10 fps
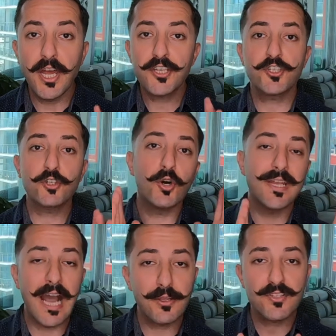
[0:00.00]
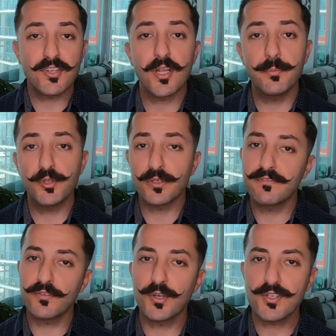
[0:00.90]
Not sure on how to set up
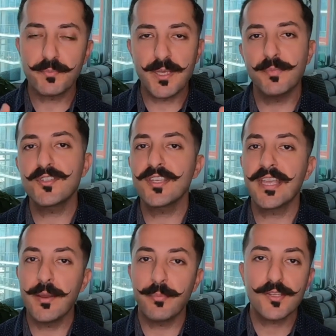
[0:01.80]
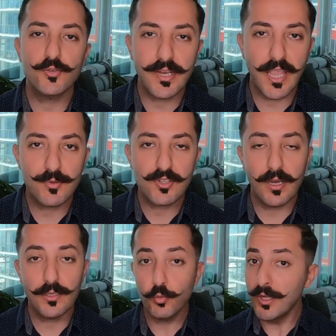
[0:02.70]
your first PPC campaigns on Amazon?